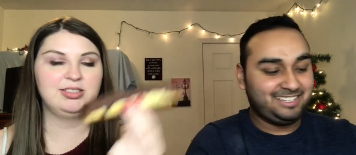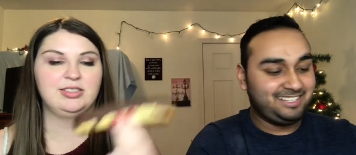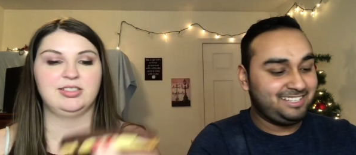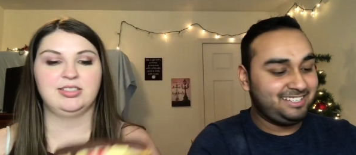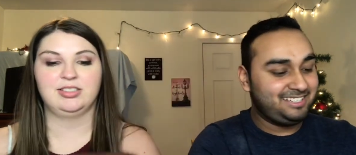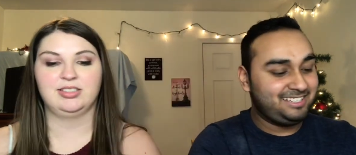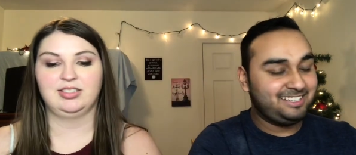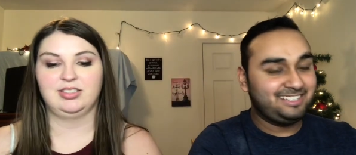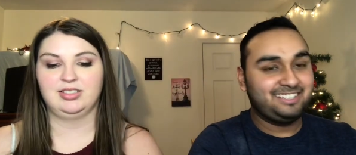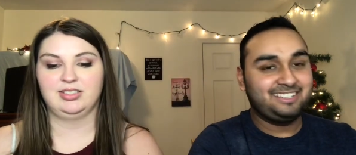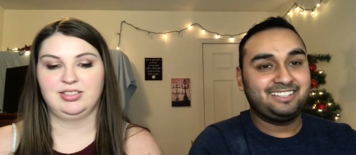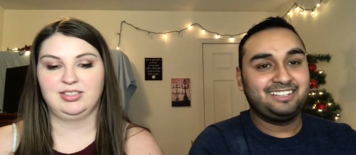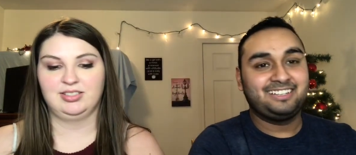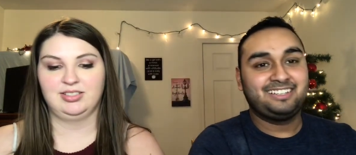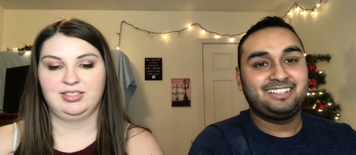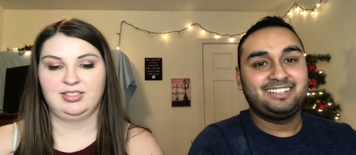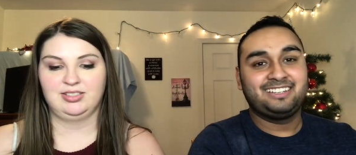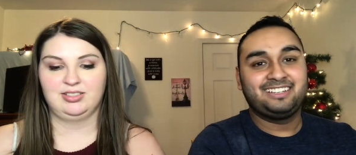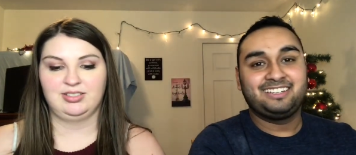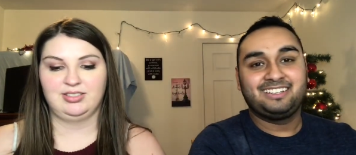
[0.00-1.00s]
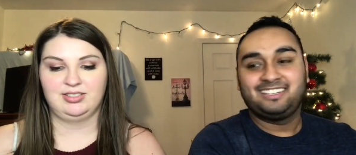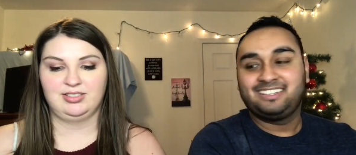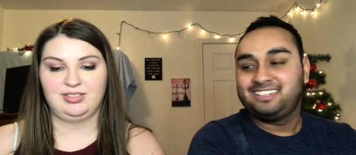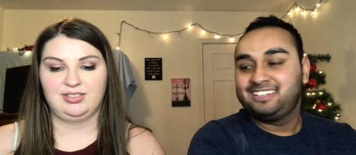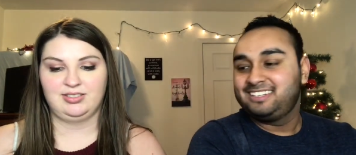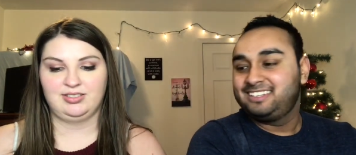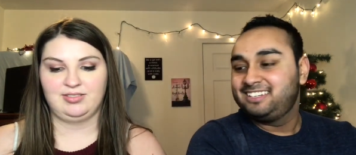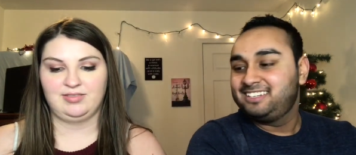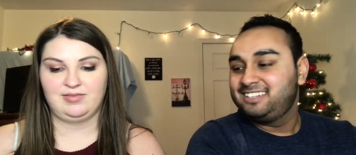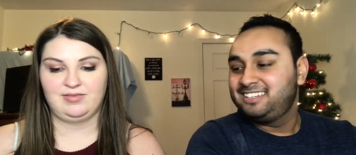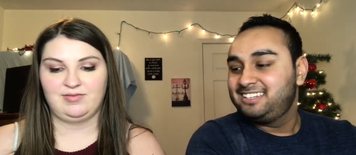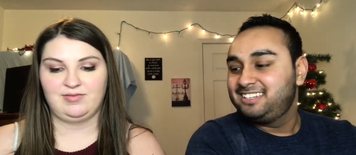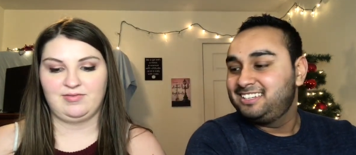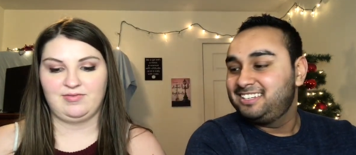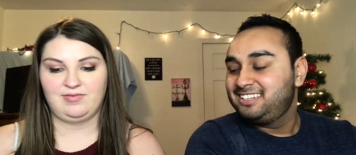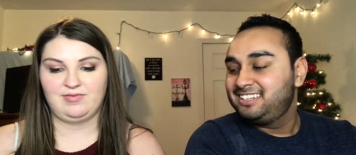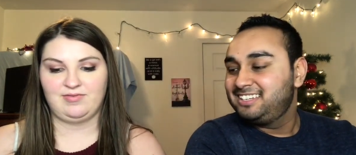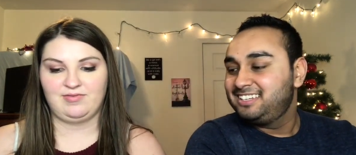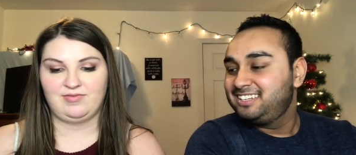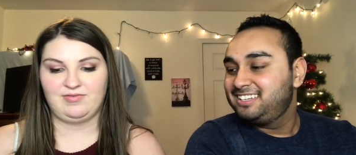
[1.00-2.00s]

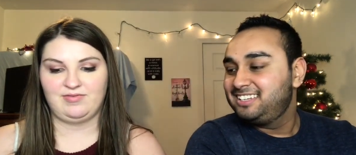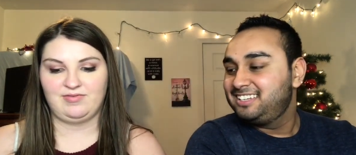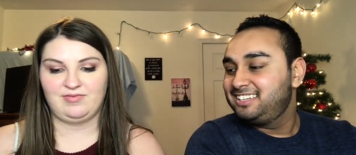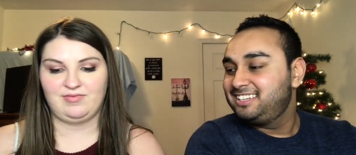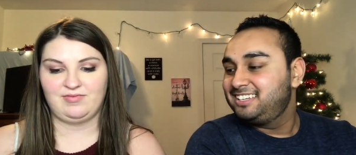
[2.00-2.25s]
(silence)